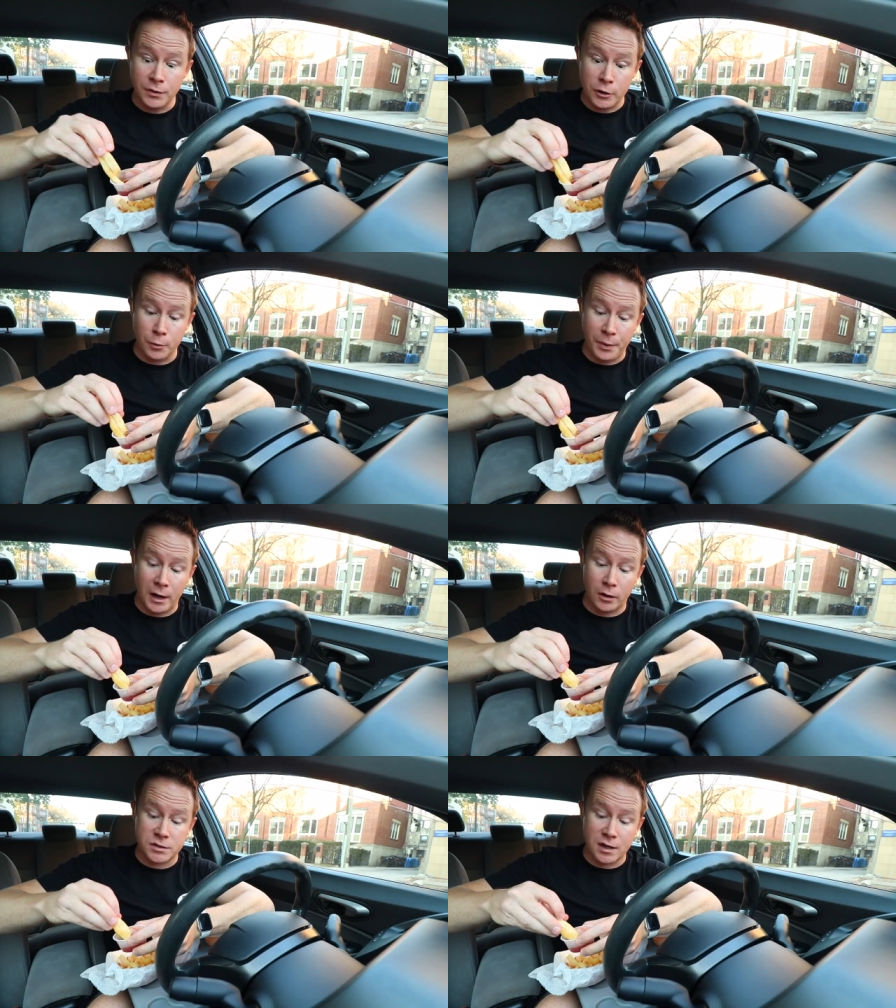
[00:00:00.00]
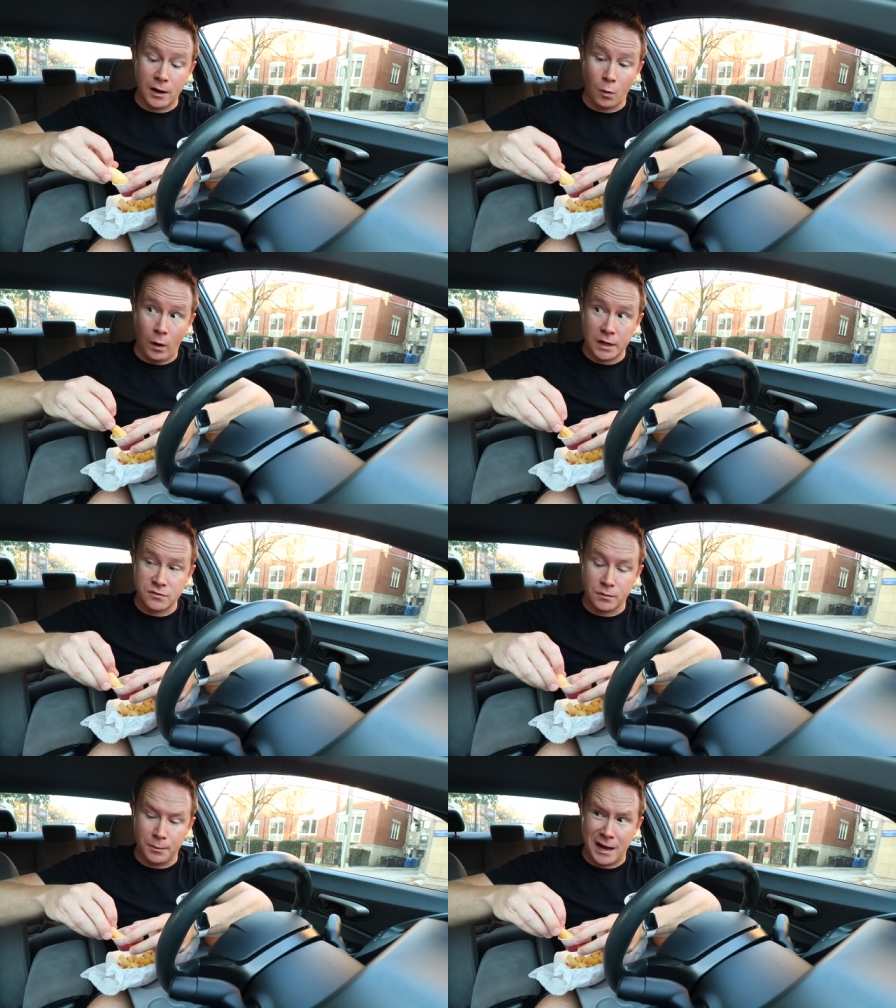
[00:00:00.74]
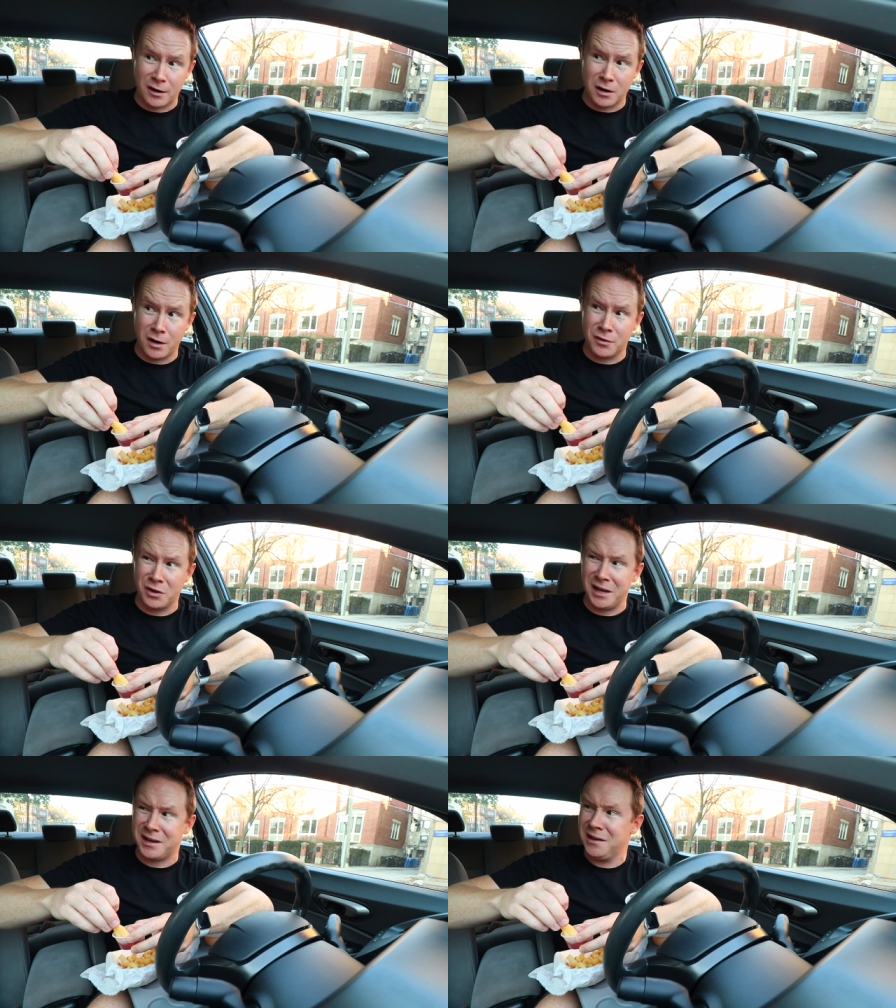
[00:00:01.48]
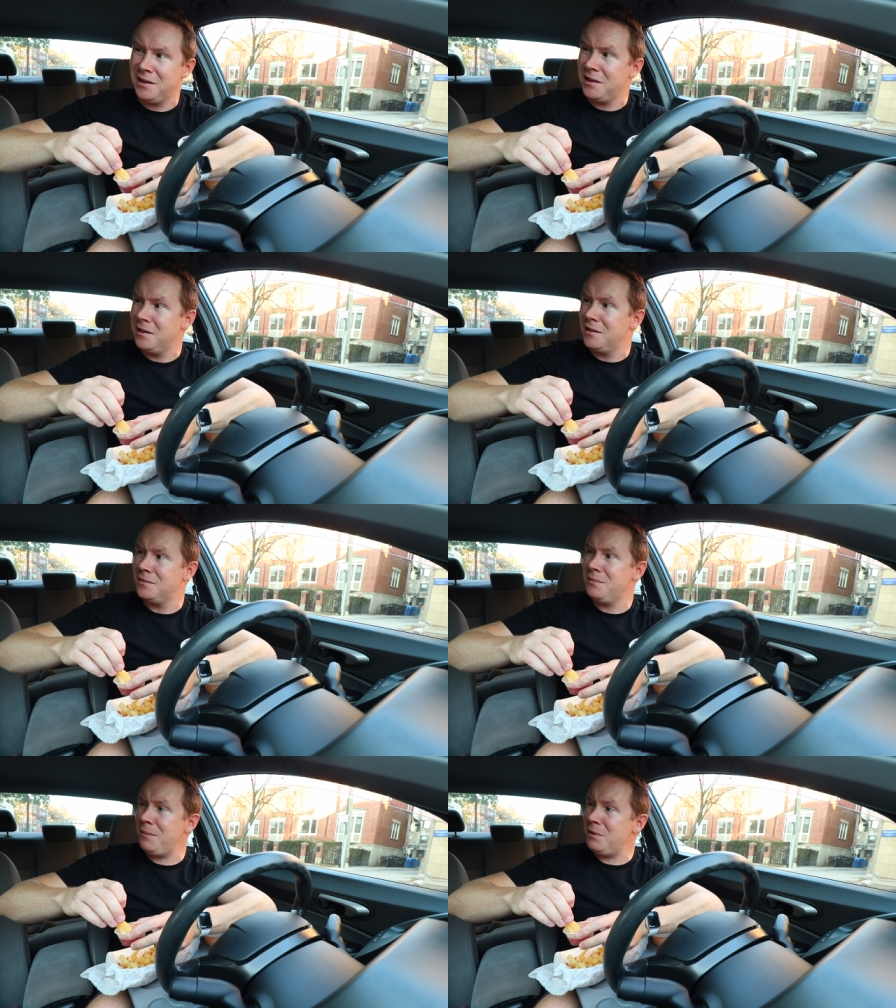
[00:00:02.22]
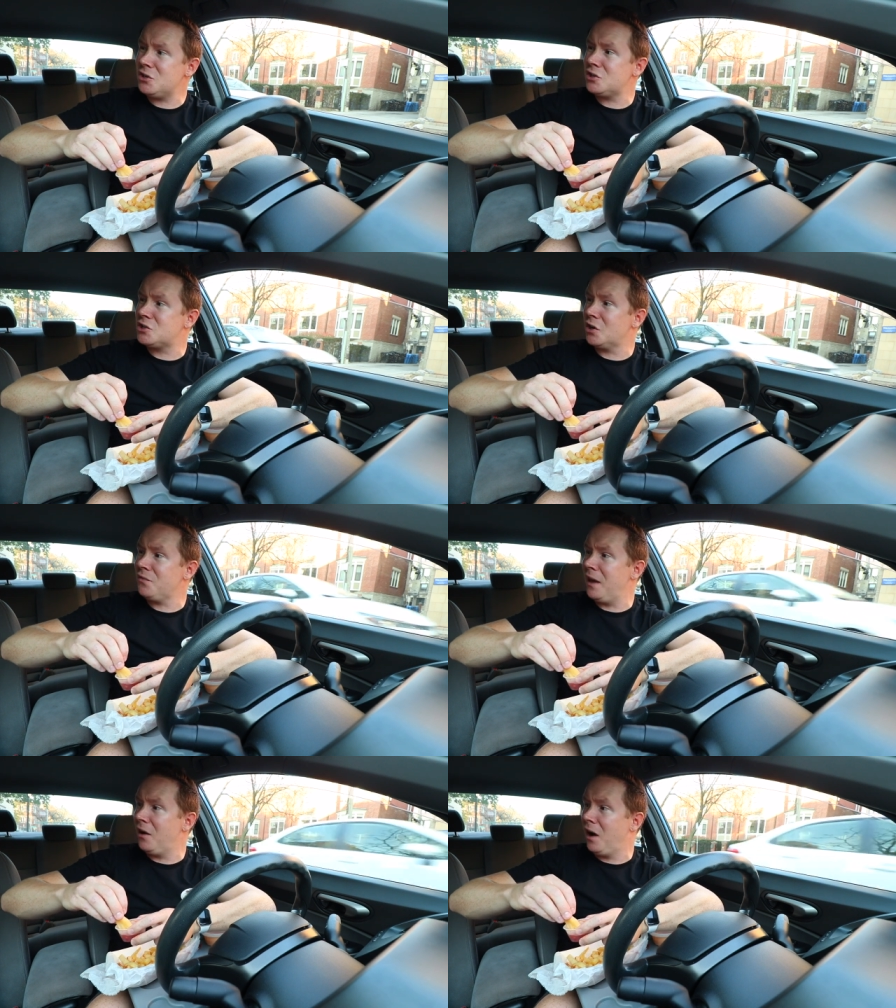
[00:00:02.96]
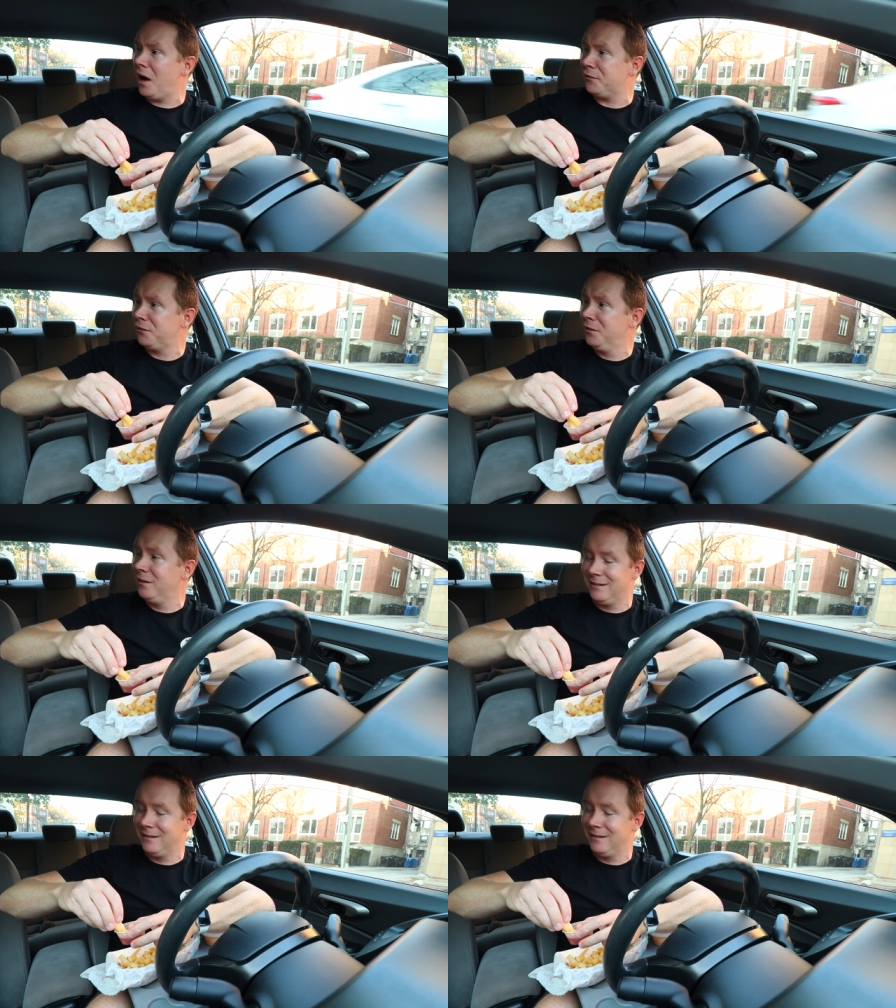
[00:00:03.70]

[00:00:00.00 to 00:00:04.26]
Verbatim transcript: that your parents kind of watch from the background and they're like, maybe you should turn that off.